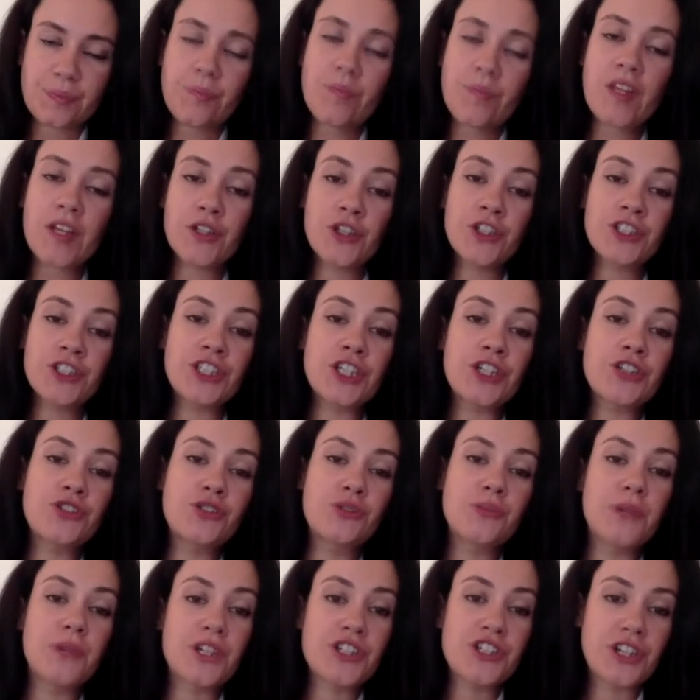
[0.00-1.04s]
there's not too
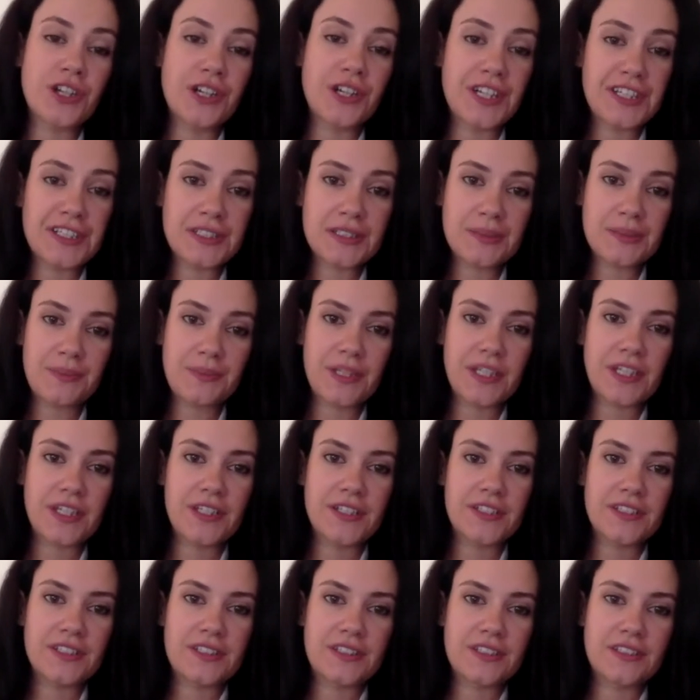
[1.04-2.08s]
much on it
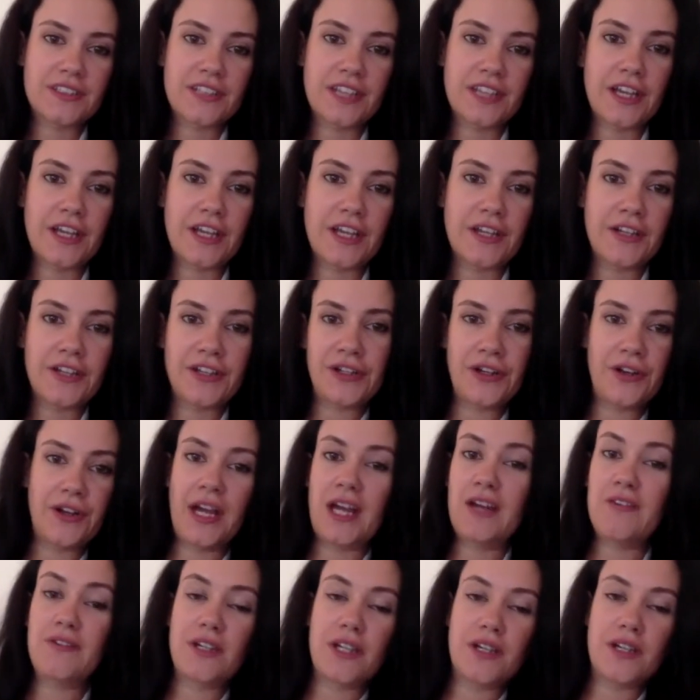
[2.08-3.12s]
because then you don't
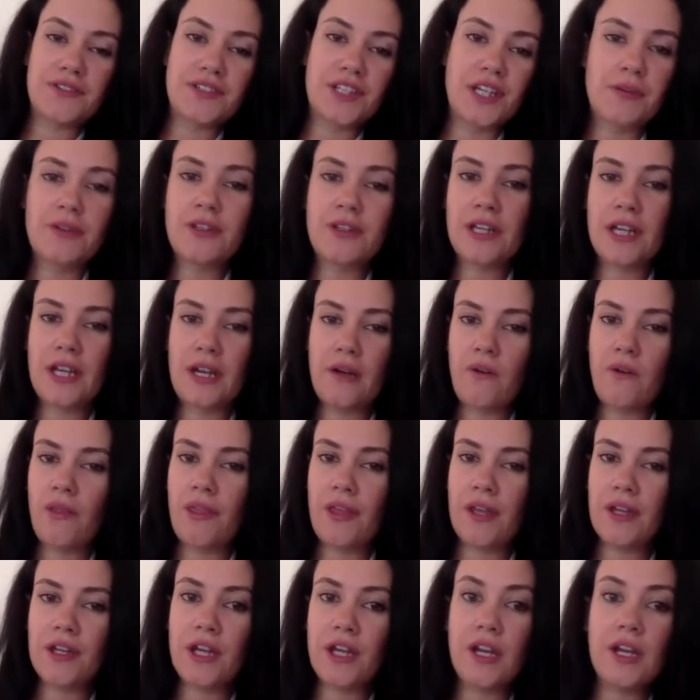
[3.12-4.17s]
have enough time to get
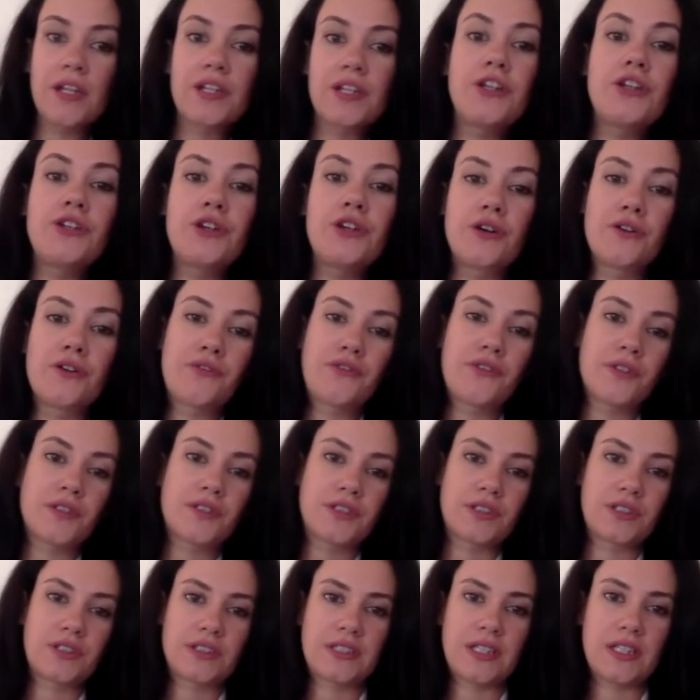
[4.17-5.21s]
everything done and you don't feel
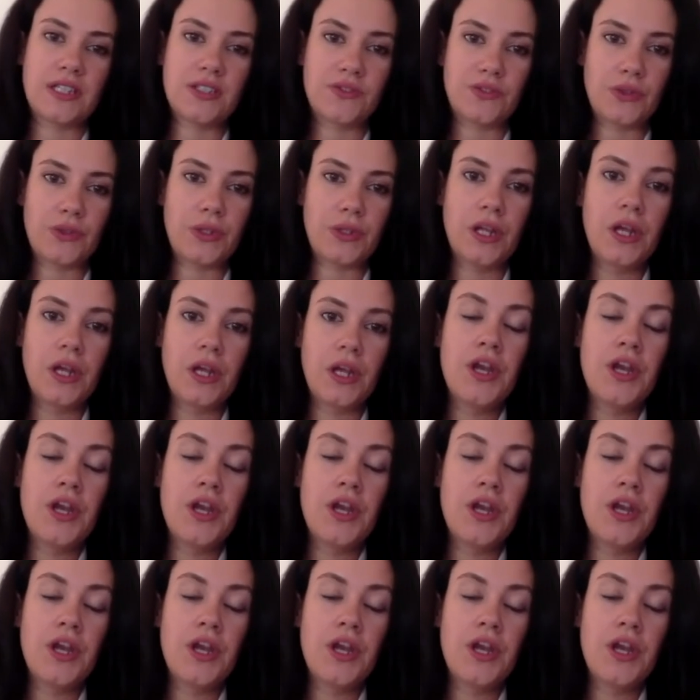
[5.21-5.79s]
successful.